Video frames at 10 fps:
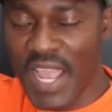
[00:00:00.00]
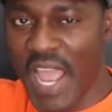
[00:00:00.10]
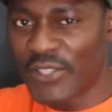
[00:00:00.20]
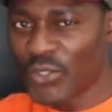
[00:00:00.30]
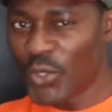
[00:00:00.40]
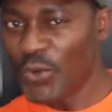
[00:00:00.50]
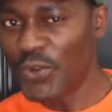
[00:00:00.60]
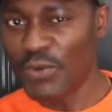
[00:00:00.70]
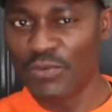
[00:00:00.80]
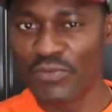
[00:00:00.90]
And so
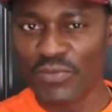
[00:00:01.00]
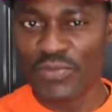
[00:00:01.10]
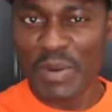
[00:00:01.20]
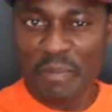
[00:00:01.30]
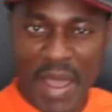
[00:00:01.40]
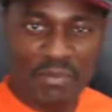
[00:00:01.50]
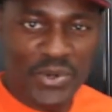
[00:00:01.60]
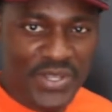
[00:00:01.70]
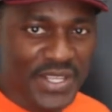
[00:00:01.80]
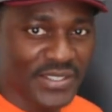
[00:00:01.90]
you
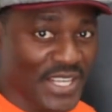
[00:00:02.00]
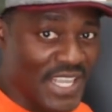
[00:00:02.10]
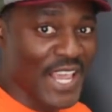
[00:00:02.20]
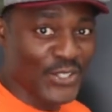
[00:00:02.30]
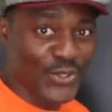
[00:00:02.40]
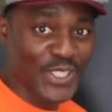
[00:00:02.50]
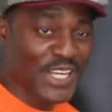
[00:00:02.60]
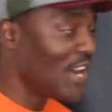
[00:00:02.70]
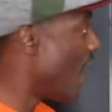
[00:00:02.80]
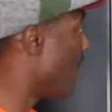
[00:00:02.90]
remember this in case you
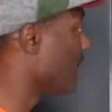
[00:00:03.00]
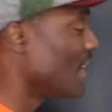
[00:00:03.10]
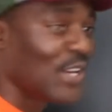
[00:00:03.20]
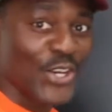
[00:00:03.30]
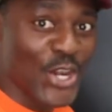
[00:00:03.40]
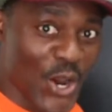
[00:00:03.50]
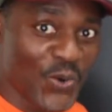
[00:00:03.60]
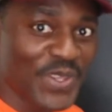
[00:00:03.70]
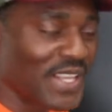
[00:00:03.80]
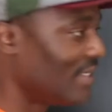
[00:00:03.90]
did not
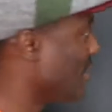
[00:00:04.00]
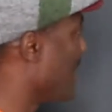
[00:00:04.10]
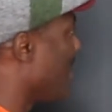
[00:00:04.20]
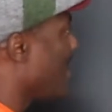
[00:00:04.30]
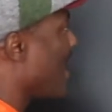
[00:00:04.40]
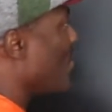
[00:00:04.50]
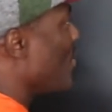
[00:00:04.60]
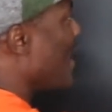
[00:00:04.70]
know this that you